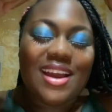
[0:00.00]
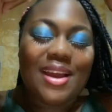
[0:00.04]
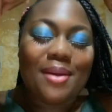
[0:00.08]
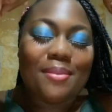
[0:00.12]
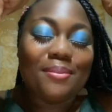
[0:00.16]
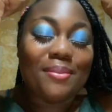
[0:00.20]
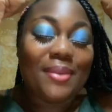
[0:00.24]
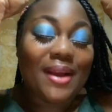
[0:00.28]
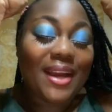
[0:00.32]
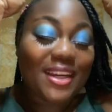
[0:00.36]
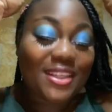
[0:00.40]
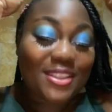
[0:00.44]

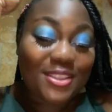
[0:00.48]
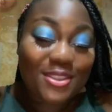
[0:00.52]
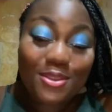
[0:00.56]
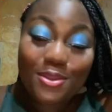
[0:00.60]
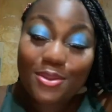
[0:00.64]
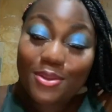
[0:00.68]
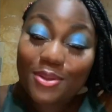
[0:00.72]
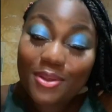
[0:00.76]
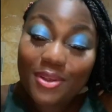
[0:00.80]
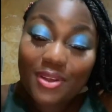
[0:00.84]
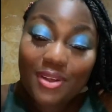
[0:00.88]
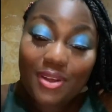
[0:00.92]
back
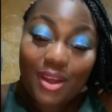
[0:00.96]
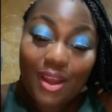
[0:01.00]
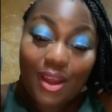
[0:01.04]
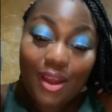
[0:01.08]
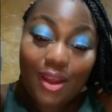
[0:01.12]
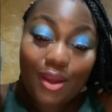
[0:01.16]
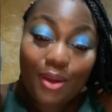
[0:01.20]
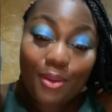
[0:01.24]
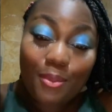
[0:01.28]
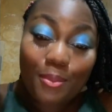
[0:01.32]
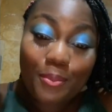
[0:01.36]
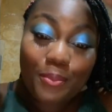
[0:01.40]
to
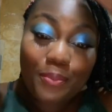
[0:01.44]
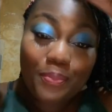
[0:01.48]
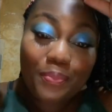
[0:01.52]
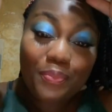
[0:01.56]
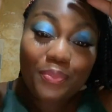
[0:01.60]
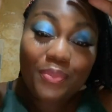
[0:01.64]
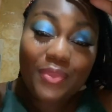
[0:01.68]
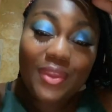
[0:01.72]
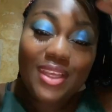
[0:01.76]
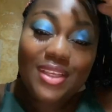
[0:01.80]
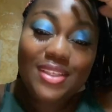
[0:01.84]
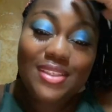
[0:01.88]

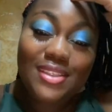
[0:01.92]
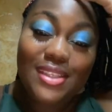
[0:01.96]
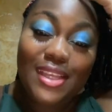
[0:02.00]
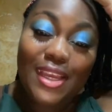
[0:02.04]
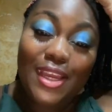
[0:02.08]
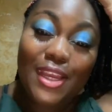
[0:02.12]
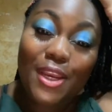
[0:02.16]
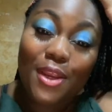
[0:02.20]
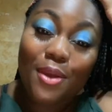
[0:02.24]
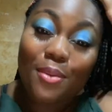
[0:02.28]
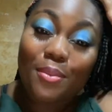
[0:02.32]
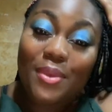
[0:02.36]

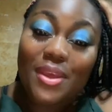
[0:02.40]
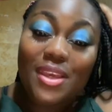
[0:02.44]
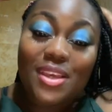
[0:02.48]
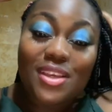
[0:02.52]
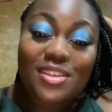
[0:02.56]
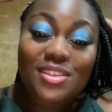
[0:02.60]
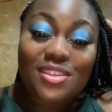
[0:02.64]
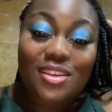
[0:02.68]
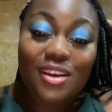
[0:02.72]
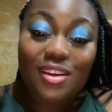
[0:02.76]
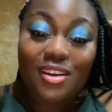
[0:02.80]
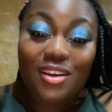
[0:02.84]
Stadium
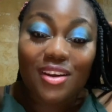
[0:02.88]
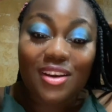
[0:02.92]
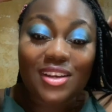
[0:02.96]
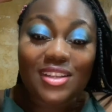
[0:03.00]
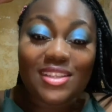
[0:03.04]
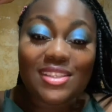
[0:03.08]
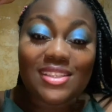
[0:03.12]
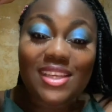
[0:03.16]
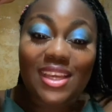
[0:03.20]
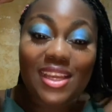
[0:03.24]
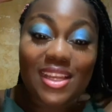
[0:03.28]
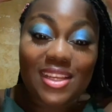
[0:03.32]
East under the
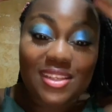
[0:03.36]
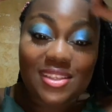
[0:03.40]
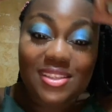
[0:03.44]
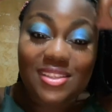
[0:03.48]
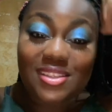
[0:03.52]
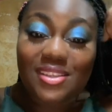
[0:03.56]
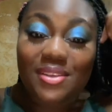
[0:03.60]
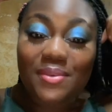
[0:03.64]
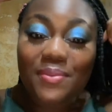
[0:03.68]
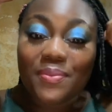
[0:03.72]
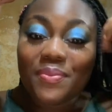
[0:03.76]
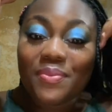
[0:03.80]
tent,